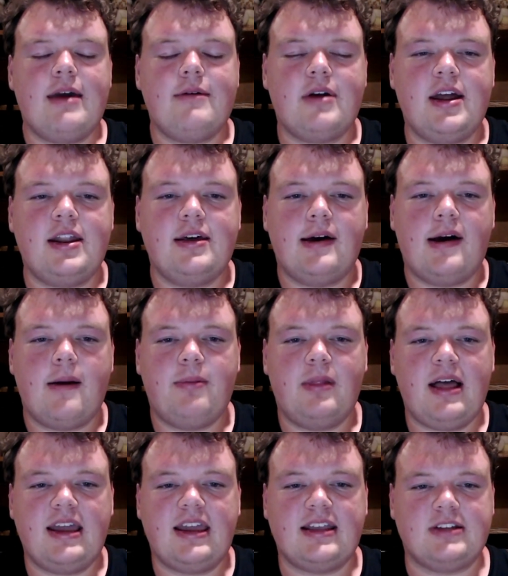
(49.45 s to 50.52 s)
Ryan. I'm
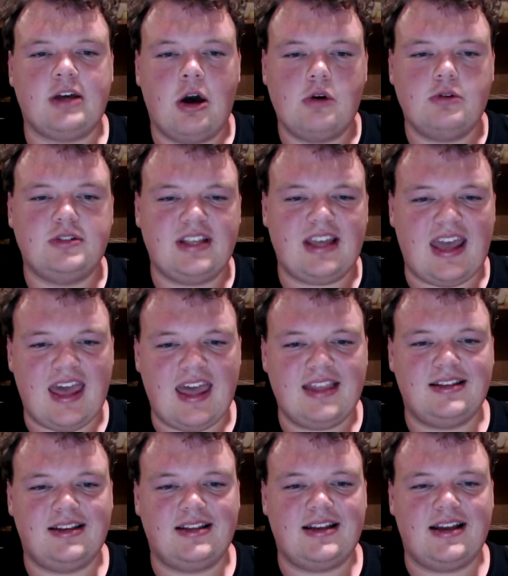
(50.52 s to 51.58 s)
playing as a host and a
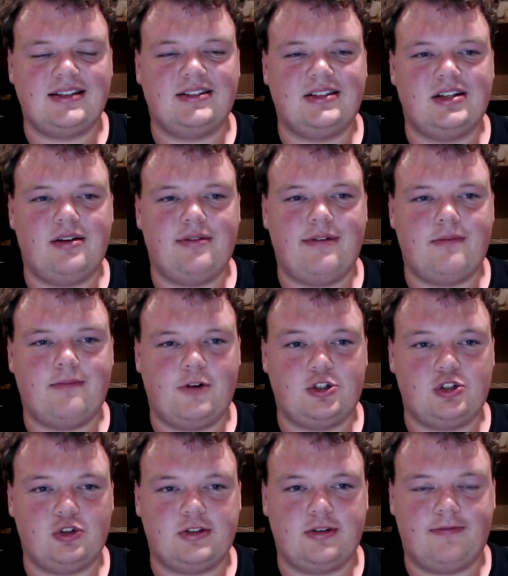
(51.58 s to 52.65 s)
contestant on your Virtual
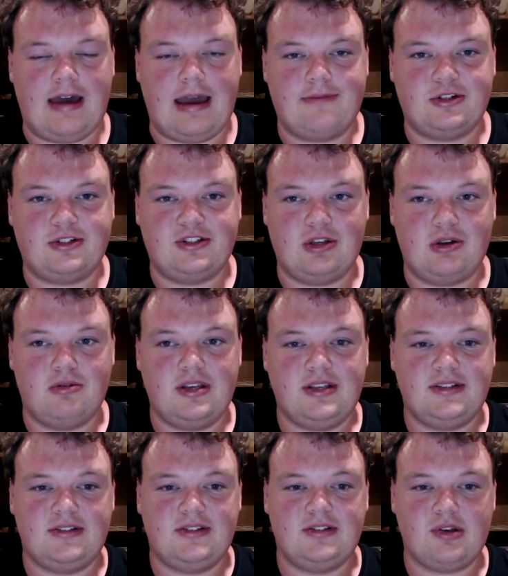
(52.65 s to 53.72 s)
Survivor series,
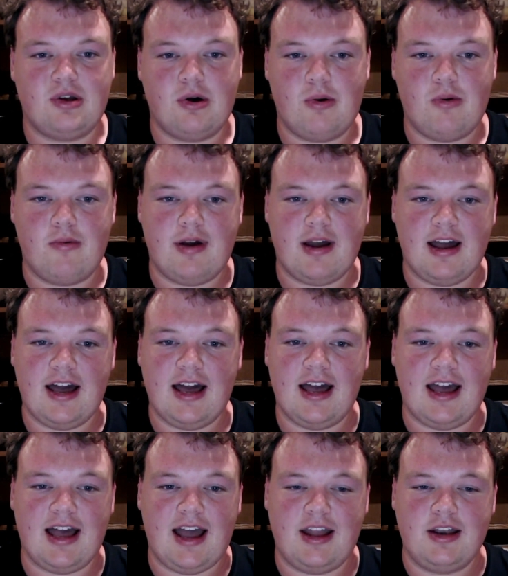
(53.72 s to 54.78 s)
so
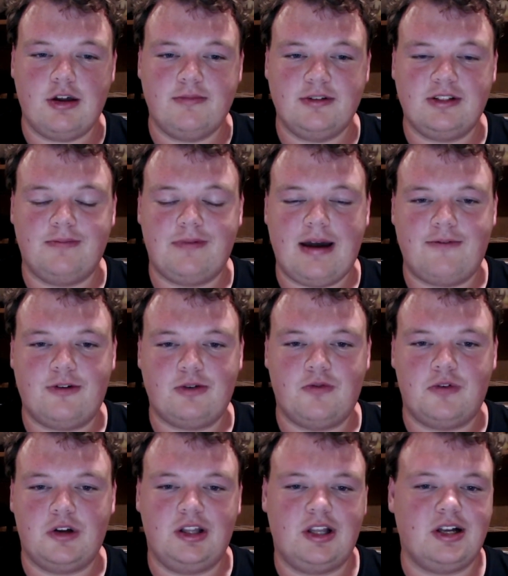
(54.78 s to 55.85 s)
I know Survivor for a
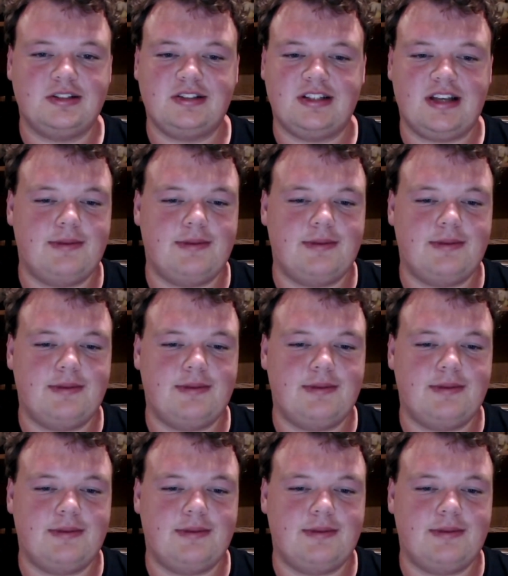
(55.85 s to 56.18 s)
long time.